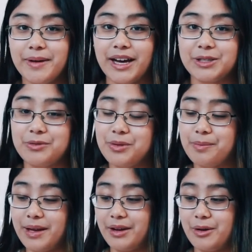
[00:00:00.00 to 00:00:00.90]
I do the
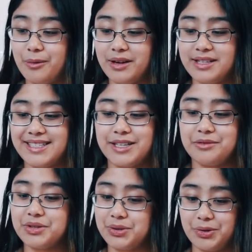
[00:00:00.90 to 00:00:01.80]
bingo ones, I do
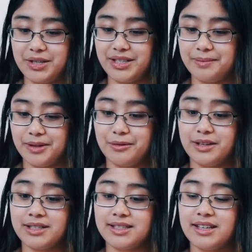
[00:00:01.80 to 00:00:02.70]
the story template
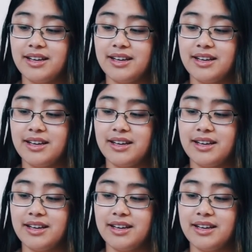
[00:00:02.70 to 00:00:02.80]
ones,